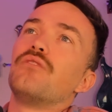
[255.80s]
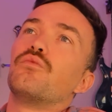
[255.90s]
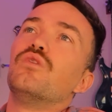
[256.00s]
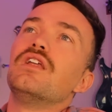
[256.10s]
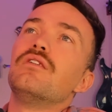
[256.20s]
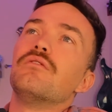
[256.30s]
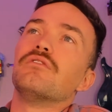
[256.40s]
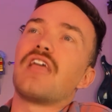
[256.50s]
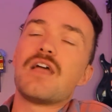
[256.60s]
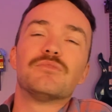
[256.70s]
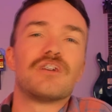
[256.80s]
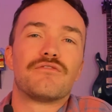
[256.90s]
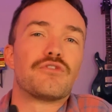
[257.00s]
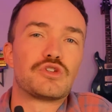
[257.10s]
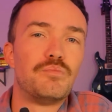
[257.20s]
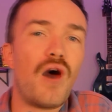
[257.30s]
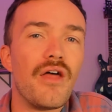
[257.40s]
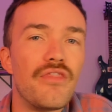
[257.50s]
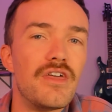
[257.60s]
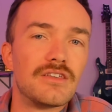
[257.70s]
when Amazon first
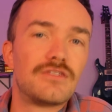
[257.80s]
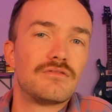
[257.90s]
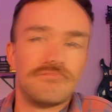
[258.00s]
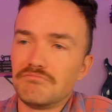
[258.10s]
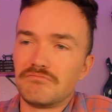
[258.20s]
bought this